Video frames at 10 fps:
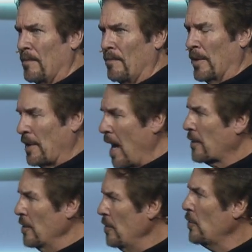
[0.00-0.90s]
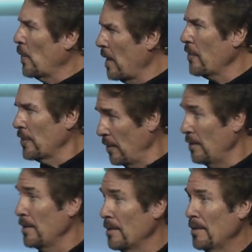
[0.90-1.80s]
But God can use what others do
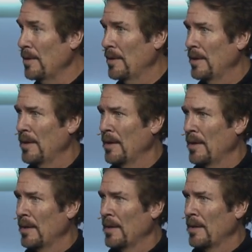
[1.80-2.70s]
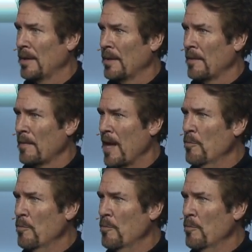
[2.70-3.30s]
to you it